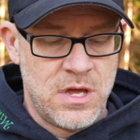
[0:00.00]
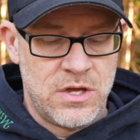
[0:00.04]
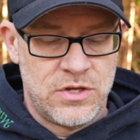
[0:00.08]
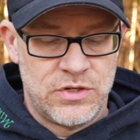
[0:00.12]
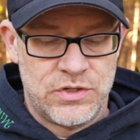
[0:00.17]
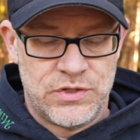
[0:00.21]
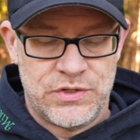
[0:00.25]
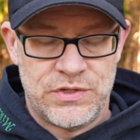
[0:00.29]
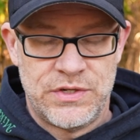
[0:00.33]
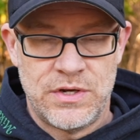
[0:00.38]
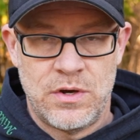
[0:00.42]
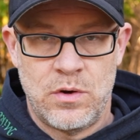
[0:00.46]

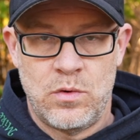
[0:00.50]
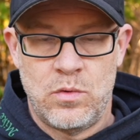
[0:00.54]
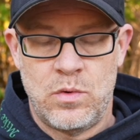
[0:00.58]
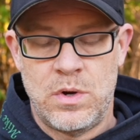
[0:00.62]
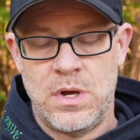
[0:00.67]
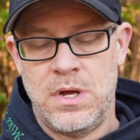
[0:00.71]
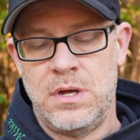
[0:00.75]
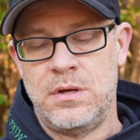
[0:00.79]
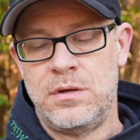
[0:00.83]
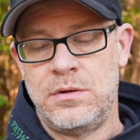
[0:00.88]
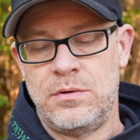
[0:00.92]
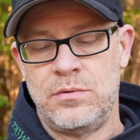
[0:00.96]
So
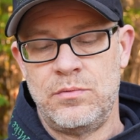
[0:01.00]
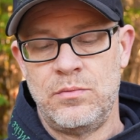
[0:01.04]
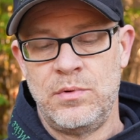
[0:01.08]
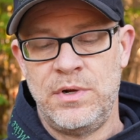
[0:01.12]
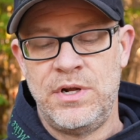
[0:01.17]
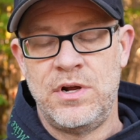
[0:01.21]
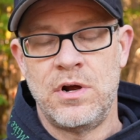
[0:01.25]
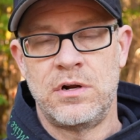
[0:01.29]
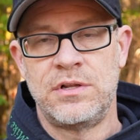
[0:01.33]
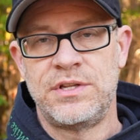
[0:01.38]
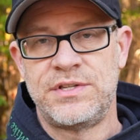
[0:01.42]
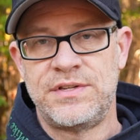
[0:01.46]

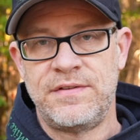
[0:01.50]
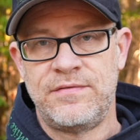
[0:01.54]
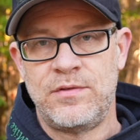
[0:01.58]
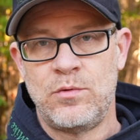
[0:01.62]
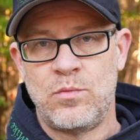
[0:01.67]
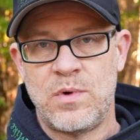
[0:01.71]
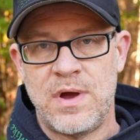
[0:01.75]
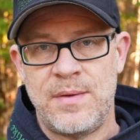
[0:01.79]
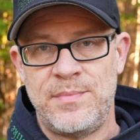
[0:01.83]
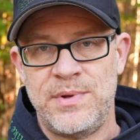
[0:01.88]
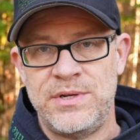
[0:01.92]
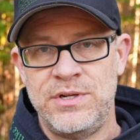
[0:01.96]
regardless of the
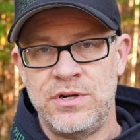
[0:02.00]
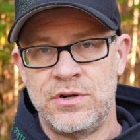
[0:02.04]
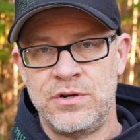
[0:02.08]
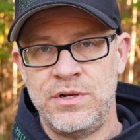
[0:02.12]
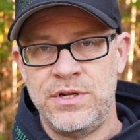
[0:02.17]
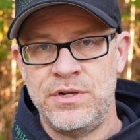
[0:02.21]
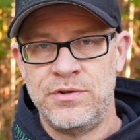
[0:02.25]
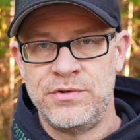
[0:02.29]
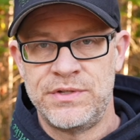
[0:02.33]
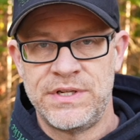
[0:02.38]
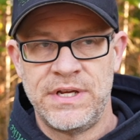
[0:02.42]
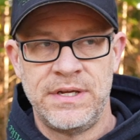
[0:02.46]
weapon you're
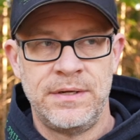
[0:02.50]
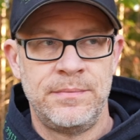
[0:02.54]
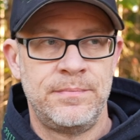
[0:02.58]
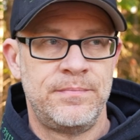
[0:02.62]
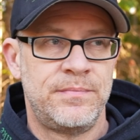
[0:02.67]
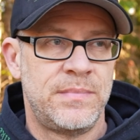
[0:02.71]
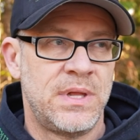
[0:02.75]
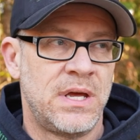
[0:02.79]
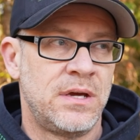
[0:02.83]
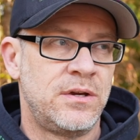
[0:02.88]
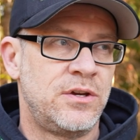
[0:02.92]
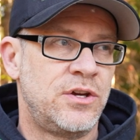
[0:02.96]
using,
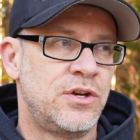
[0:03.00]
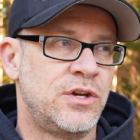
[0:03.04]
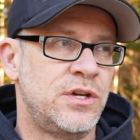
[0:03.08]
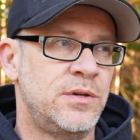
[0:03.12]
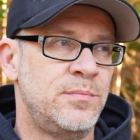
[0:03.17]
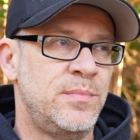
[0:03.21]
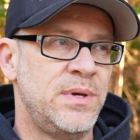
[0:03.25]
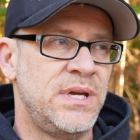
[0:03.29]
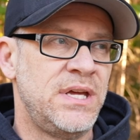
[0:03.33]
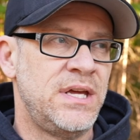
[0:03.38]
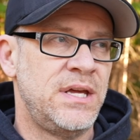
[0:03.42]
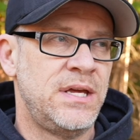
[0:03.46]
that
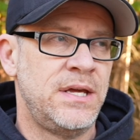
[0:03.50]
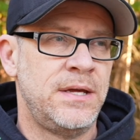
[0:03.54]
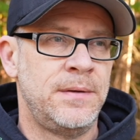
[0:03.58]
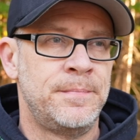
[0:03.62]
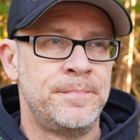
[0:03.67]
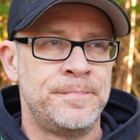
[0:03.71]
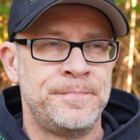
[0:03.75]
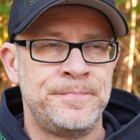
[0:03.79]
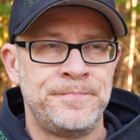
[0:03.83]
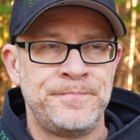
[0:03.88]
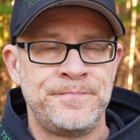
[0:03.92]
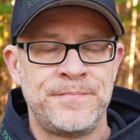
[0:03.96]
could be,
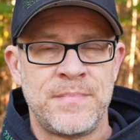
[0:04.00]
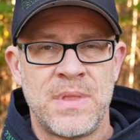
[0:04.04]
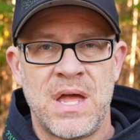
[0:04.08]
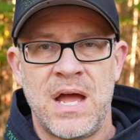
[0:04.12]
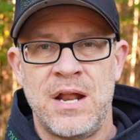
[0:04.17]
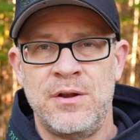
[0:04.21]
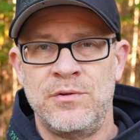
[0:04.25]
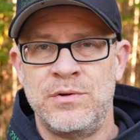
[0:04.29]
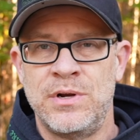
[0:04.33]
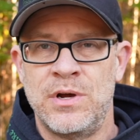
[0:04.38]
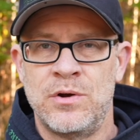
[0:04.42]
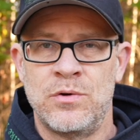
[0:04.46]

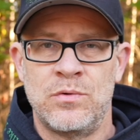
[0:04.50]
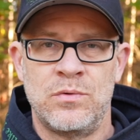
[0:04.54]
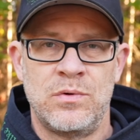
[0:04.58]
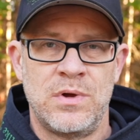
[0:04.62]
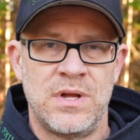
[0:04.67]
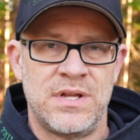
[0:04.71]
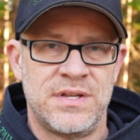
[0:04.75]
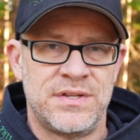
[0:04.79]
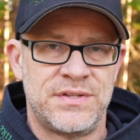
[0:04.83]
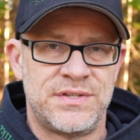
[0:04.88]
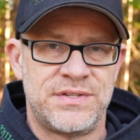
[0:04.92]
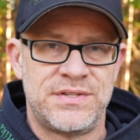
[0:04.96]
I don't know,
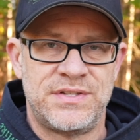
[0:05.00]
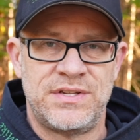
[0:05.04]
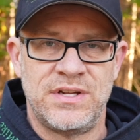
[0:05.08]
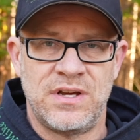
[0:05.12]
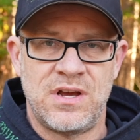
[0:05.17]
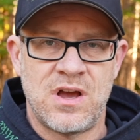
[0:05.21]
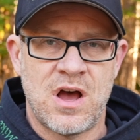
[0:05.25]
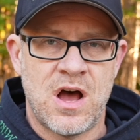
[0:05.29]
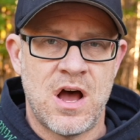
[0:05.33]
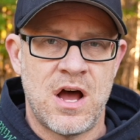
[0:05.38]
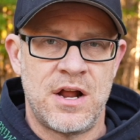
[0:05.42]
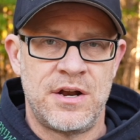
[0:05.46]
a
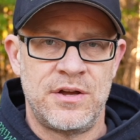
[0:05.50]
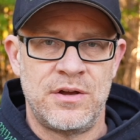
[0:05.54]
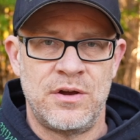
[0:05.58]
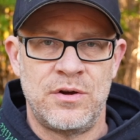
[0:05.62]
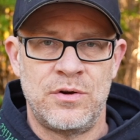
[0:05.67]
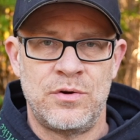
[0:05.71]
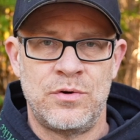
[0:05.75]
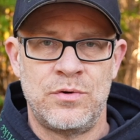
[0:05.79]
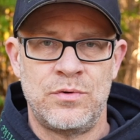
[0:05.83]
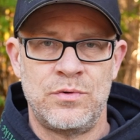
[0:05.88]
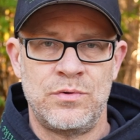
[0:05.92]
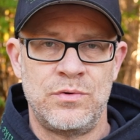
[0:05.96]

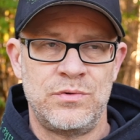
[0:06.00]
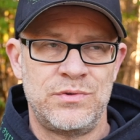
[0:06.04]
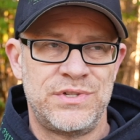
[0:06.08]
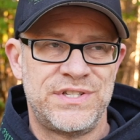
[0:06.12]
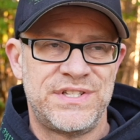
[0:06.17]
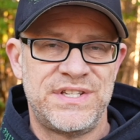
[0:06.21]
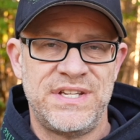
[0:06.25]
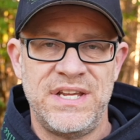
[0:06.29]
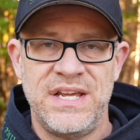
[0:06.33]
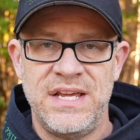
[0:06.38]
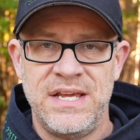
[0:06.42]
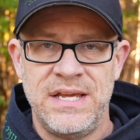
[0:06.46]
Staccato
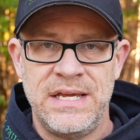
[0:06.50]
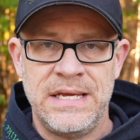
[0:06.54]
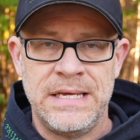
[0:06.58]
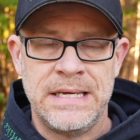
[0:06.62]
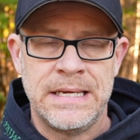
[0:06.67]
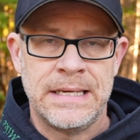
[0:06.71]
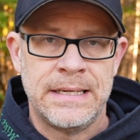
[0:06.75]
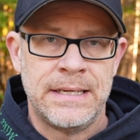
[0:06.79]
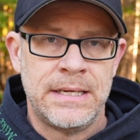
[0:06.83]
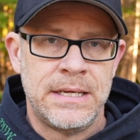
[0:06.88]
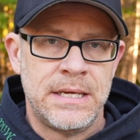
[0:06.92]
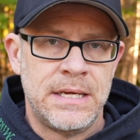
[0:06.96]

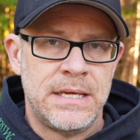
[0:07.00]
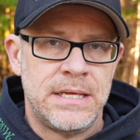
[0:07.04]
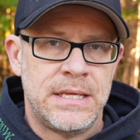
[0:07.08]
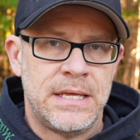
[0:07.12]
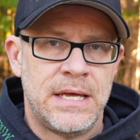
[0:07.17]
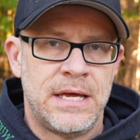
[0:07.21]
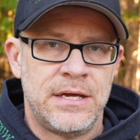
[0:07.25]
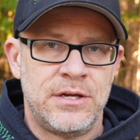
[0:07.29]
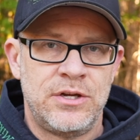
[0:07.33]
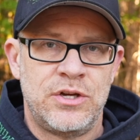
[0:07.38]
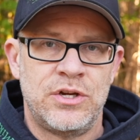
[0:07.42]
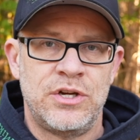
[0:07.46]
C,
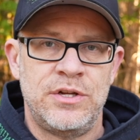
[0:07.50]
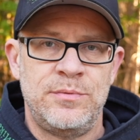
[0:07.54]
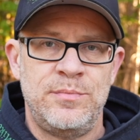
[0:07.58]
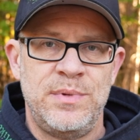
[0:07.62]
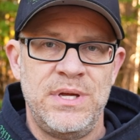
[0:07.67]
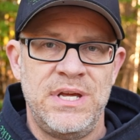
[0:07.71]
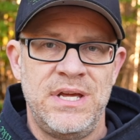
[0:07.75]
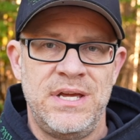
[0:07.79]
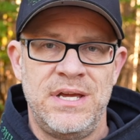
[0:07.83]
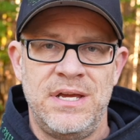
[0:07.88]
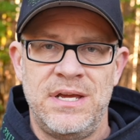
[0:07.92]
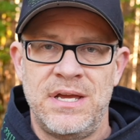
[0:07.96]
that could
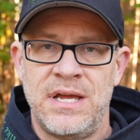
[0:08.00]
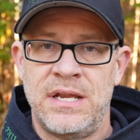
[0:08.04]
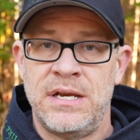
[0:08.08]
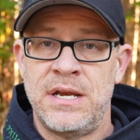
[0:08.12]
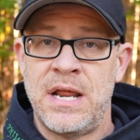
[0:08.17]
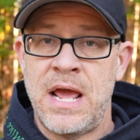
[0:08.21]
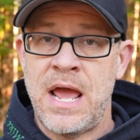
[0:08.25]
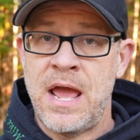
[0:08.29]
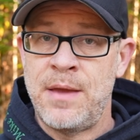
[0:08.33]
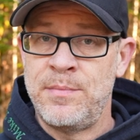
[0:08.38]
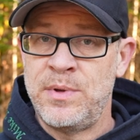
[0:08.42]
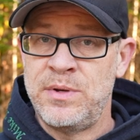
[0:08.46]
be
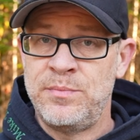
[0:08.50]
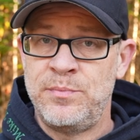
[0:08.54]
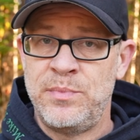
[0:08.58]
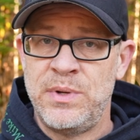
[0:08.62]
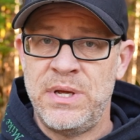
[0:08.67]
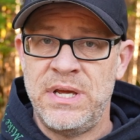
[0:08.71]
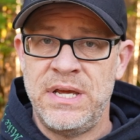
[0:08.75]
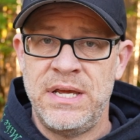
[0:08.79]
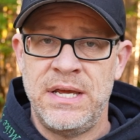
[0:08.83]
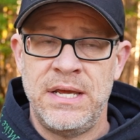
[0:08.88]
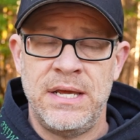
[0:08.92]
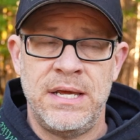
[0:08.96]
an
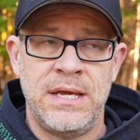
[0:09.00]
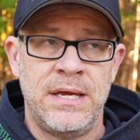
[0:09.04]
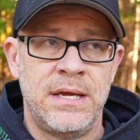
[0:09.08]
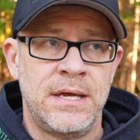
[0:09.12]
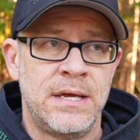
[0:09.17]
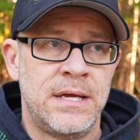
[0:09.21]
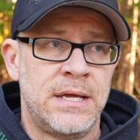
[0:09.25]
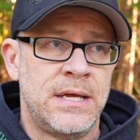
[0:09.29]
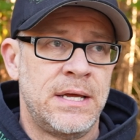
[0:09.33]
M&P,